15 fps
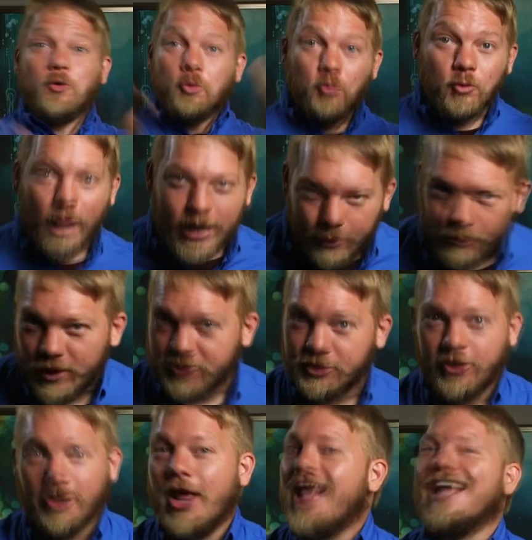Great
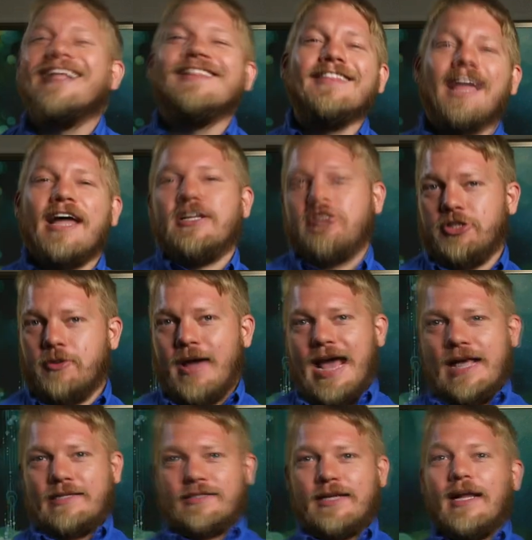question. Glad you
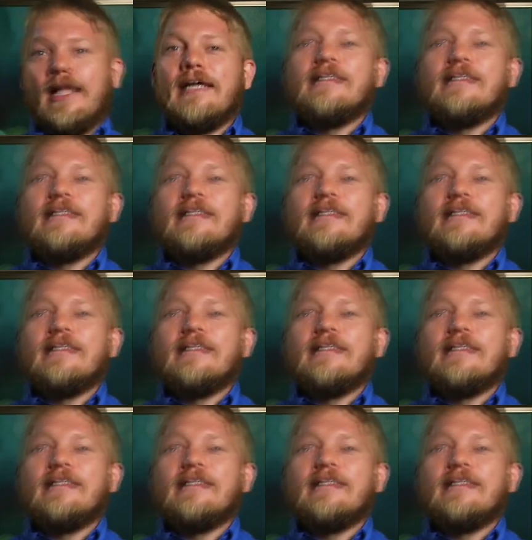asked.